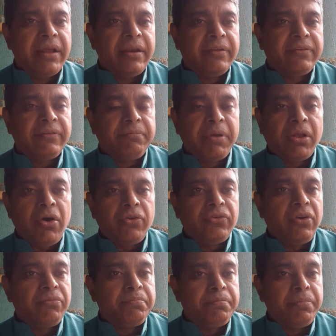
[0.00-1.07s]
It is because
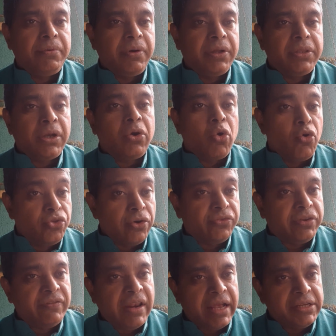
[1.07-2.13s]
of the growth of
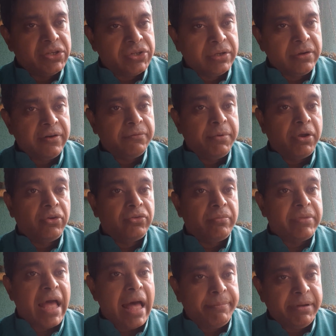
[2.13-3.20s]
civilization. It is because
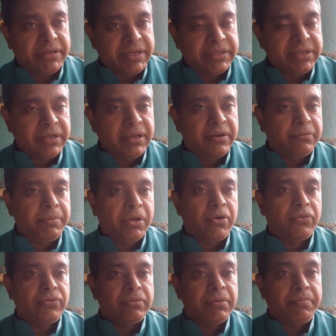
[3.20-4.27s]
of the habitat. It is
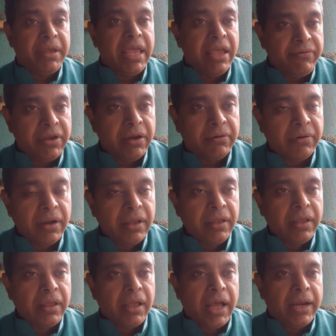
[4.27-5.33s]
because of the behavior,
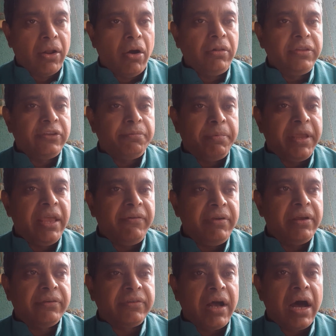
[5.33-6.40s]
and all these
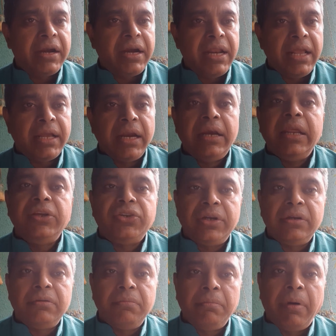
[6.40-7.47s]
behaviors are getting
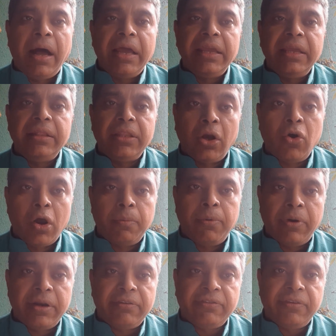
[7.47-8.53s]
conditioned by the
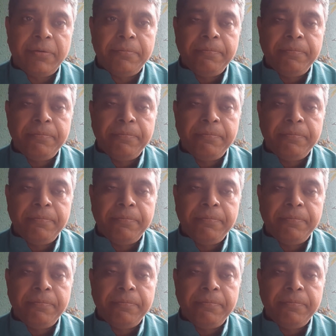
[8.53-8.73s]
corporates.